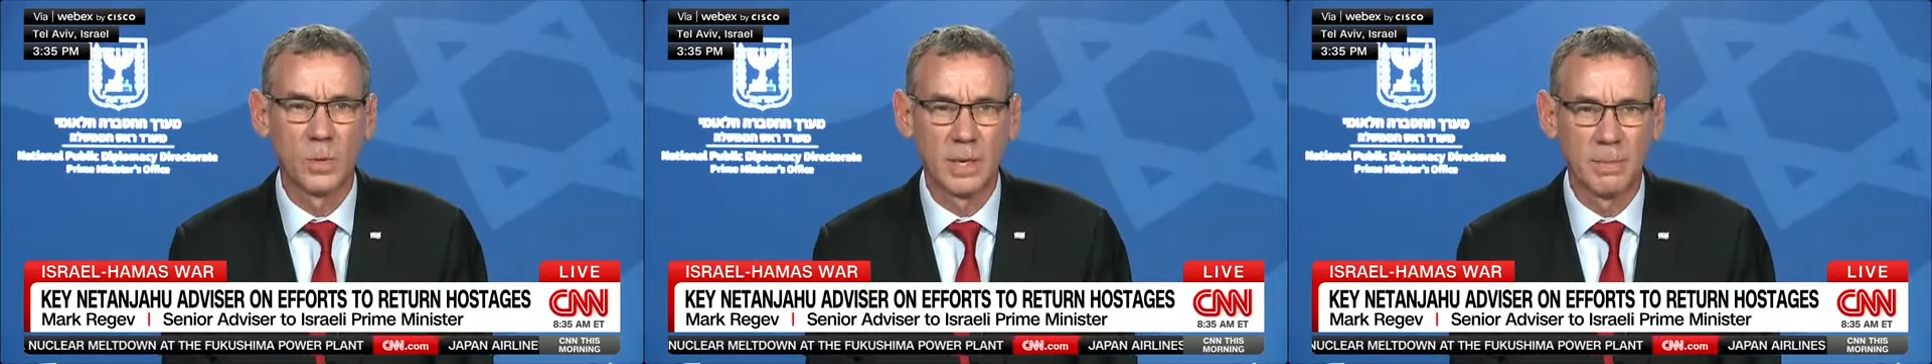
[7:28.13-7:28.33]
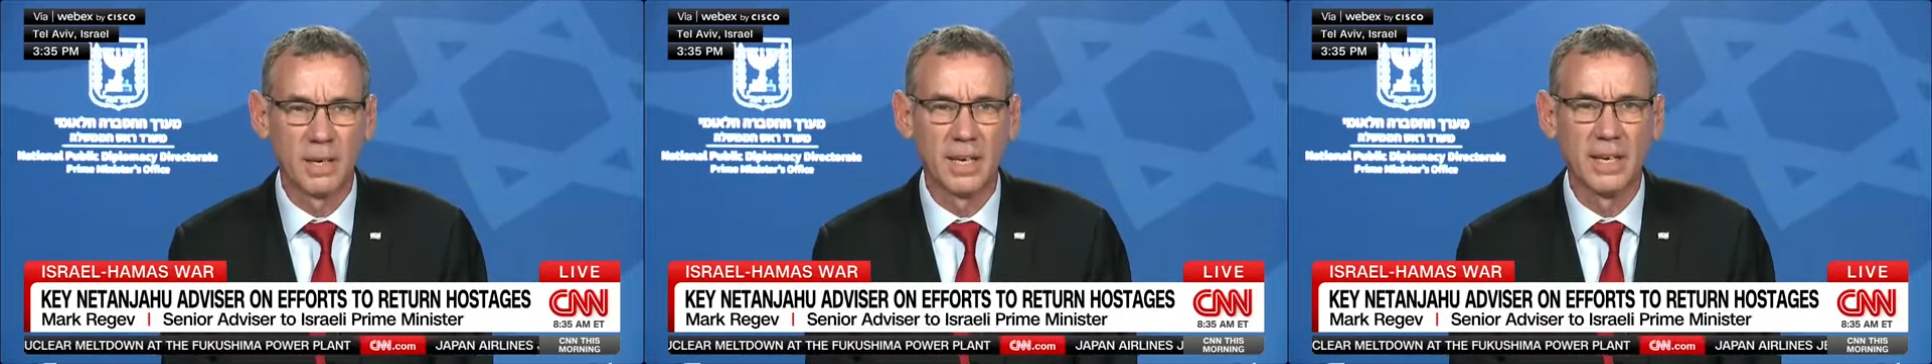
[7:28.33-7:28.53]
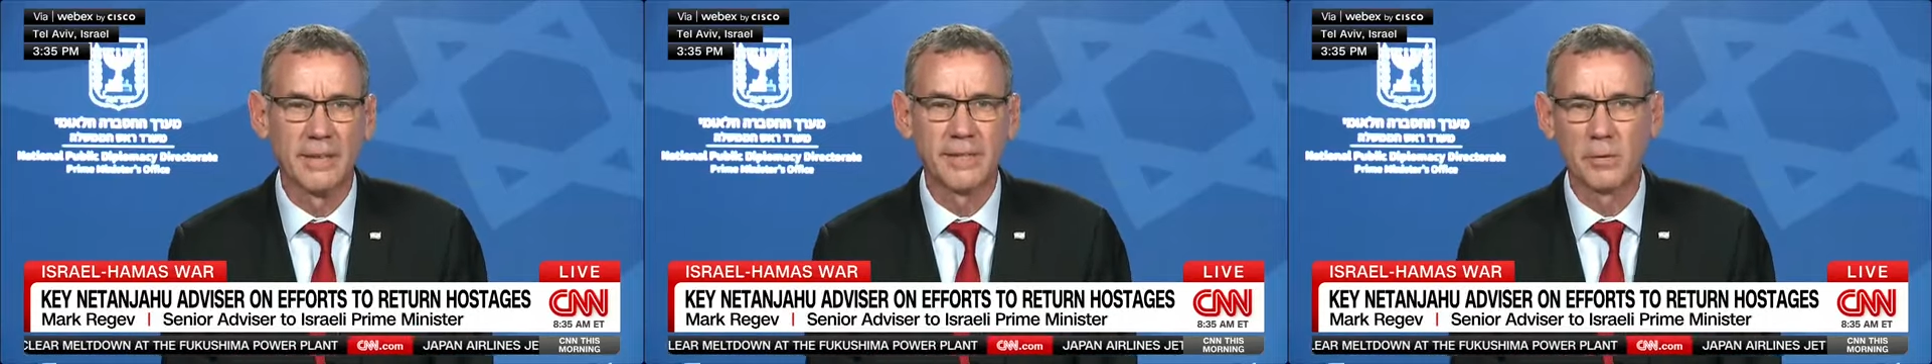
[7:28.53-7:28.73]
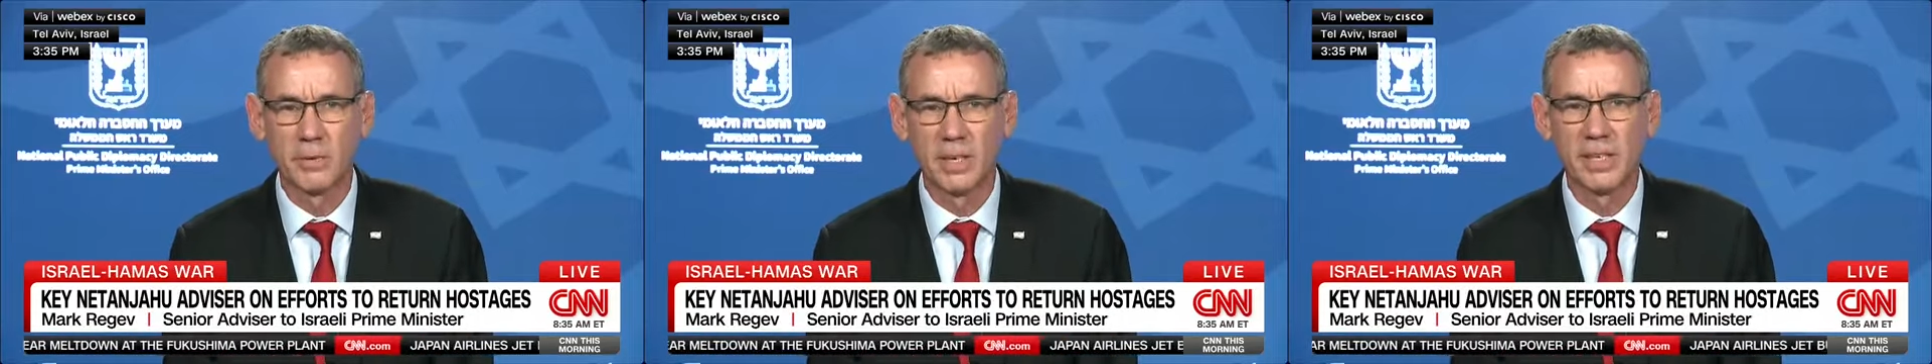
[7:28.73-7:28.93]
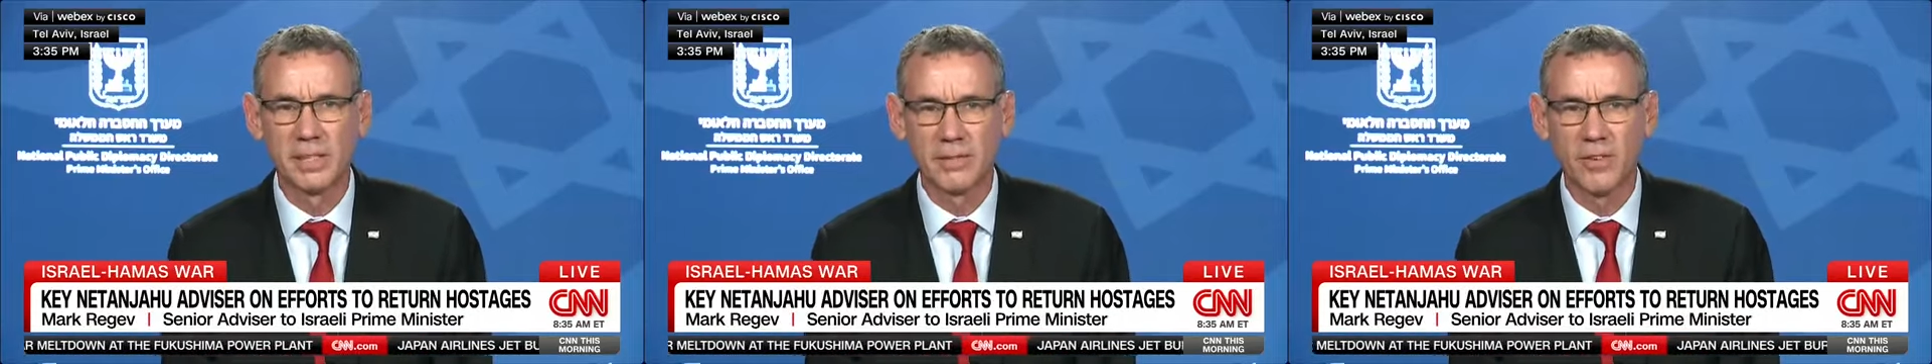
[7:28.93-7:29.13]
we believe,
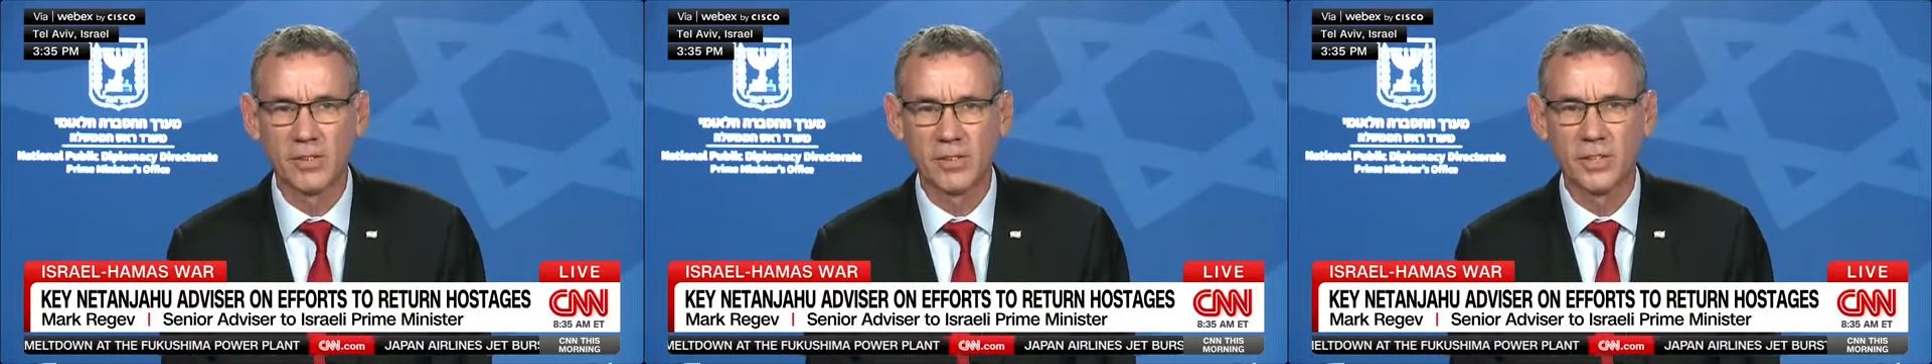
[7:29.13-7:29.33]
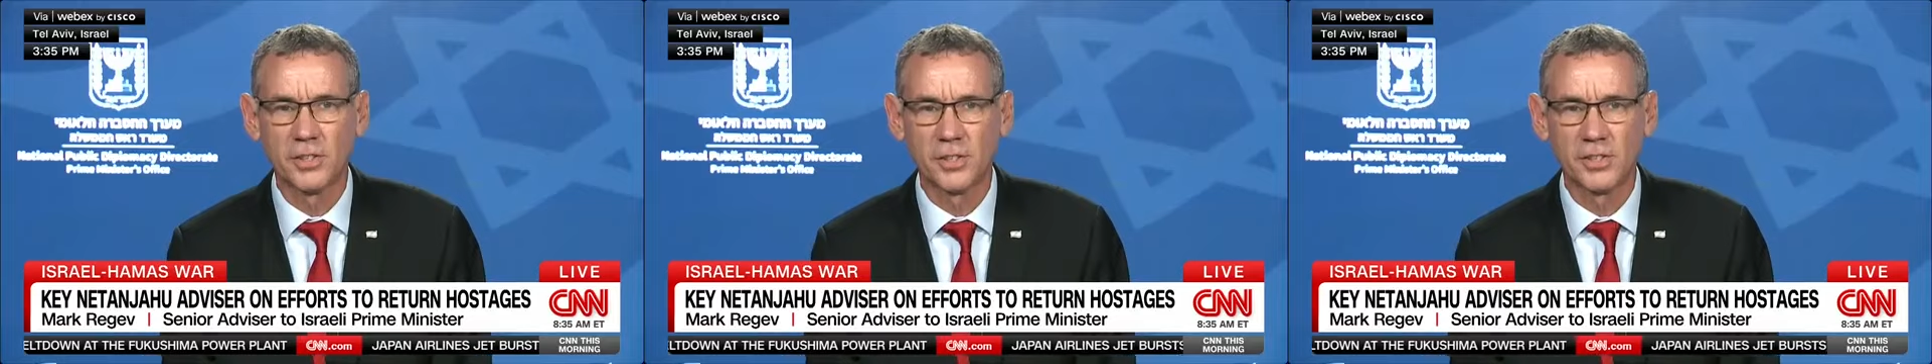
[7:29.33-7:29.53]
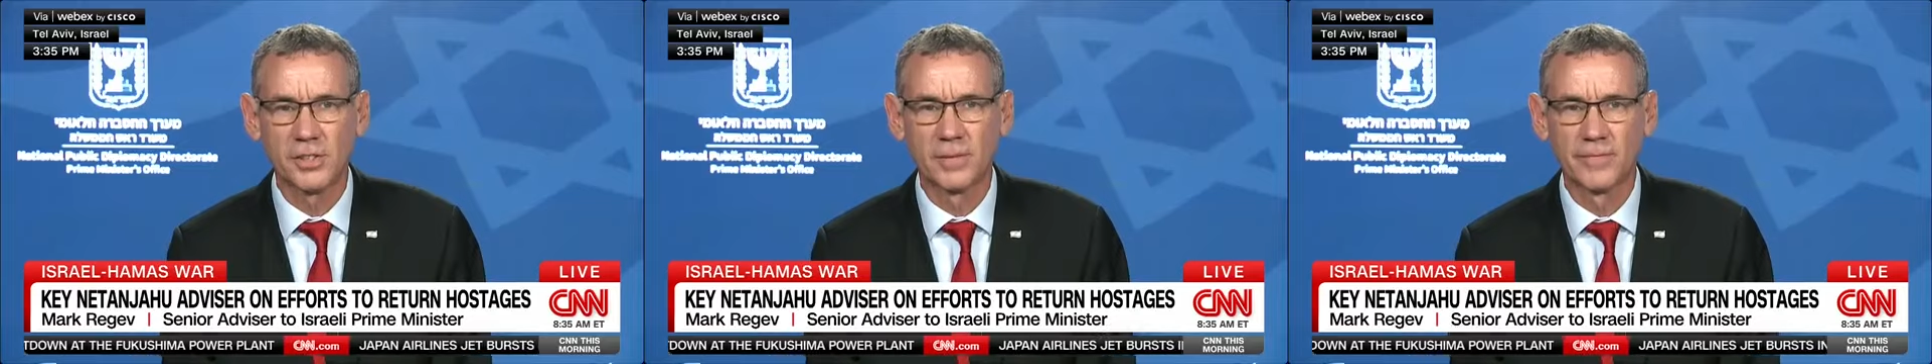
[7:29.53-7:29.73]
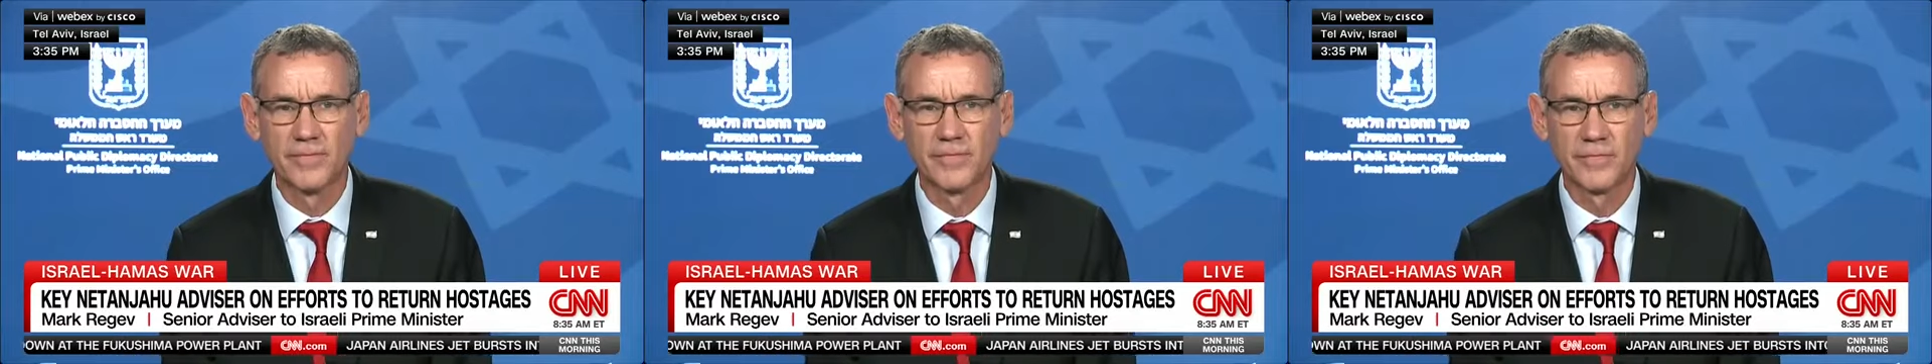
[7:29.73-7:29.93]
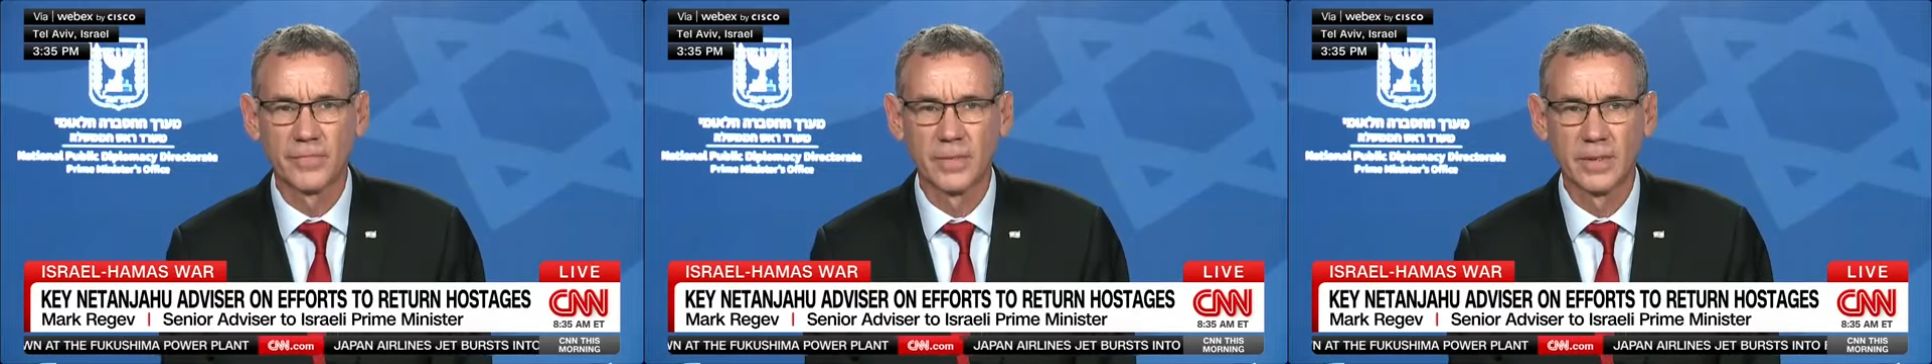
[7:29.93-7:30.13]
the release of hostages.